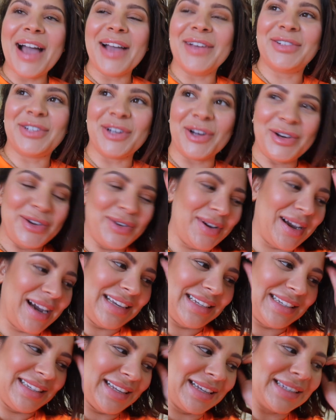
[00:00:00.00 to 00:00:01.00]
I've shown you
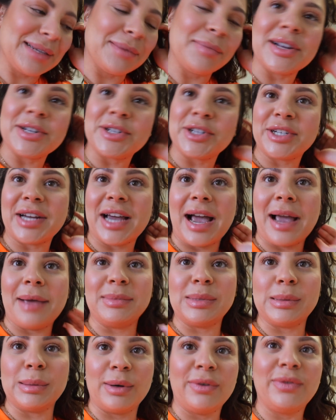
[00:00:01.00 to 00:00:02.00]
guys this a bunch of
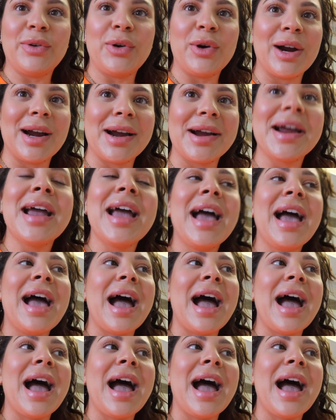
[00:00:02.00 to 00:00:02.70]
times before,